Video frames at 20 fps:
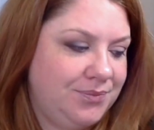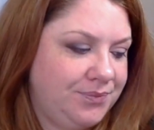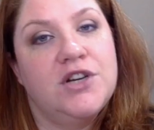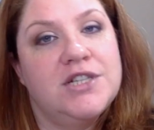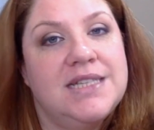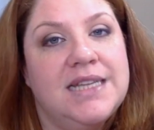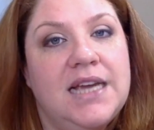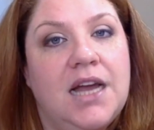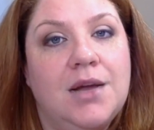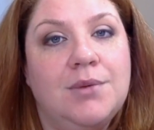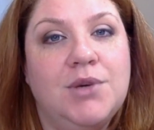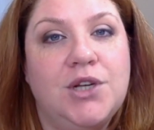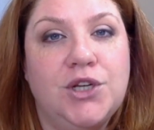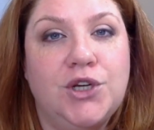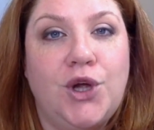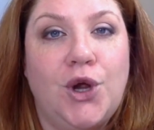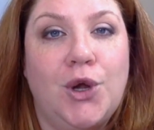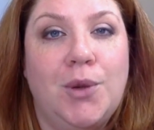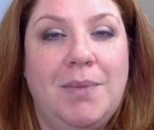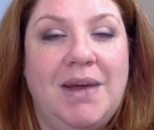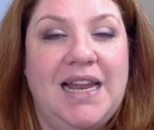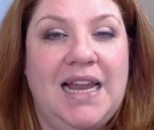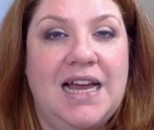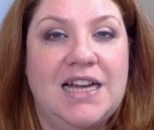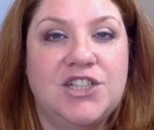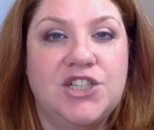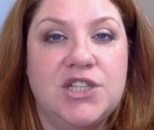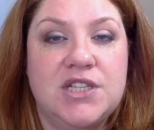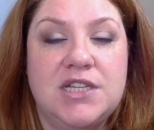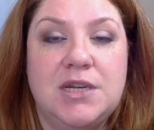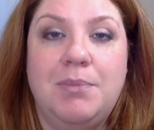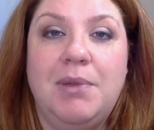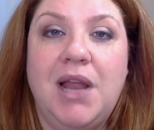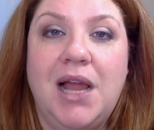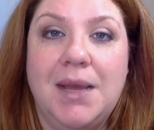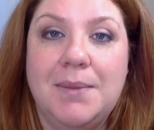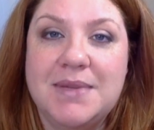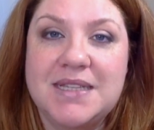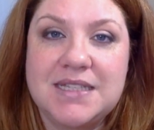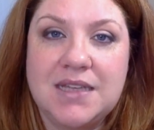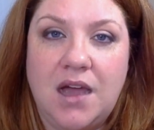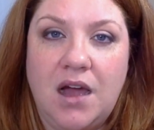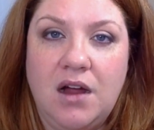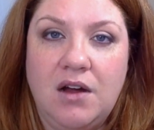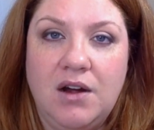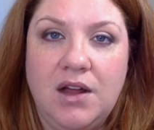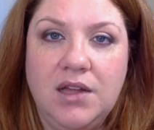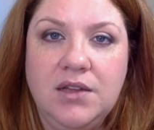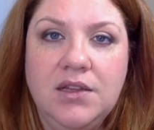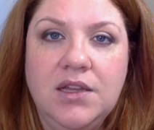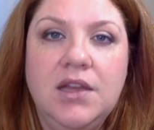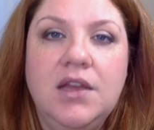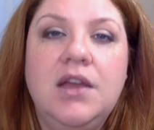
Firstly, I'm going to curl my lashes and apply mascara.